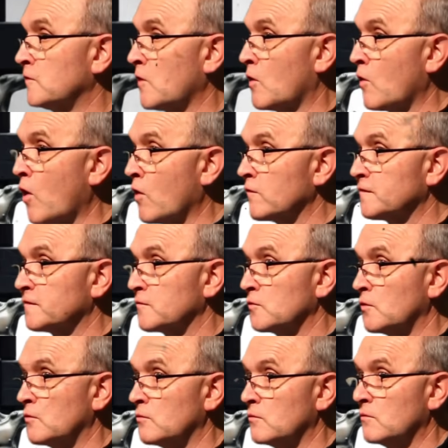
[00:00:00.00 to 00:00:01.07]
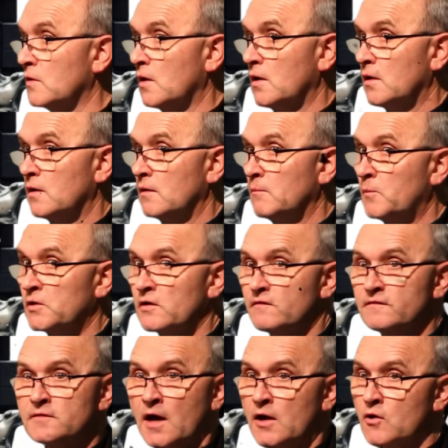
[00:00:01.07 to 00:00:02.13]
wood scorched as if burned.
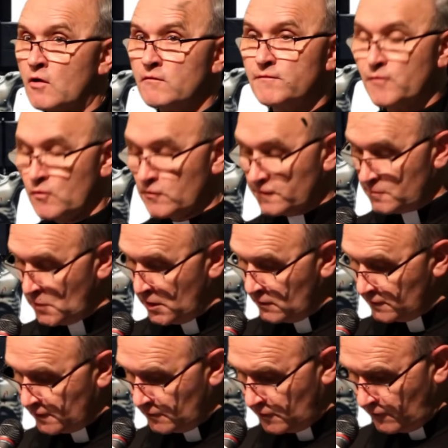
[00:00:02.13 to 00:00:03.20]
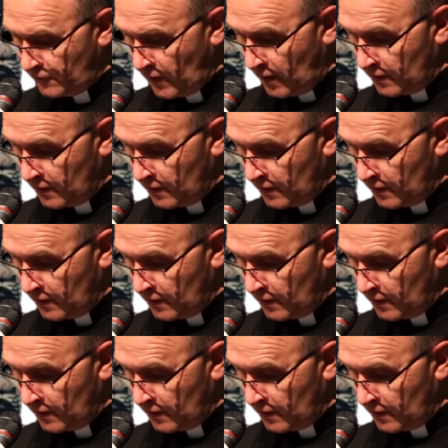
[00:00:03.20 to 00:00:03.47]
Robbie turned to her,